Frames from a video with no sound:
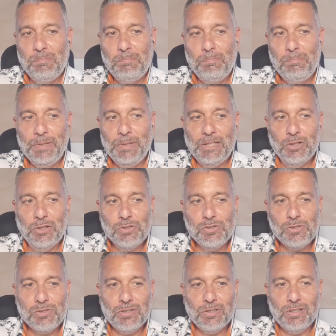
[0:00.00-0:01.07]

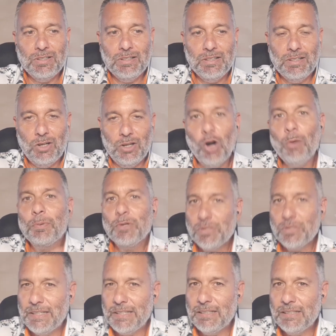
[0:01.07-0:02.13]
Because
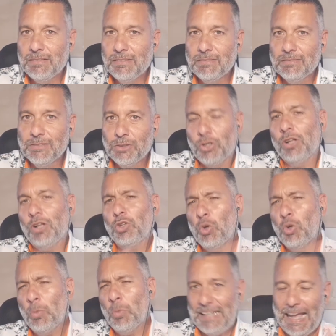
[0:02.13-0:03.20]
obviously, Ronald
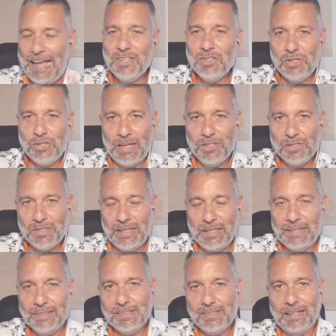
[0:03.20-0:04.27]
Koeman can change
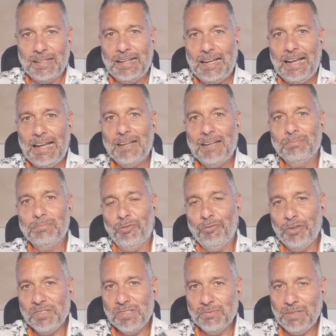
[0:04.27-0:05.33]
things and can
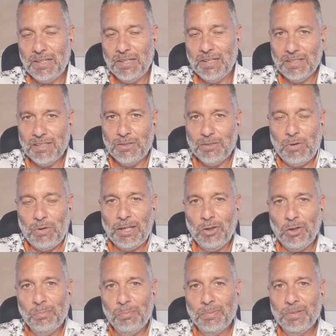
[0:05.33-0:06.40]
convince him that he's at the right
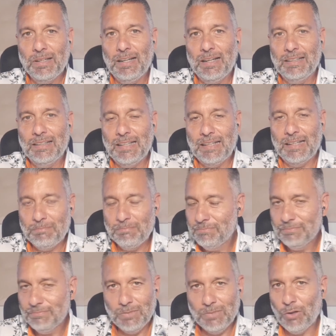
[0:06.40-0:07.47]
club and that
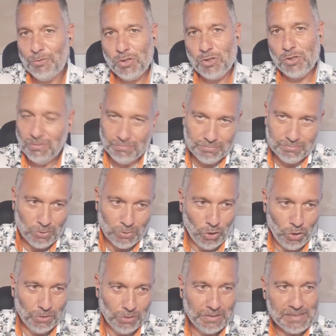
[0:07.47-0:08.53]
all of a sudden
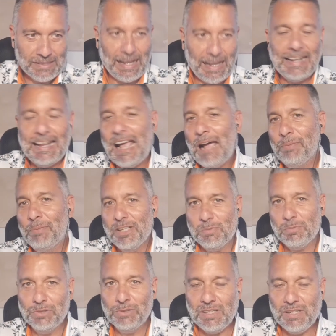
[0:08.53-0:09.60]
all this unhappiness
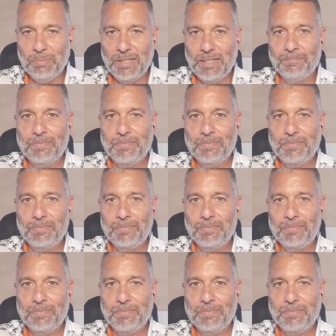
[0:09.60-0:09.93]
will disappear.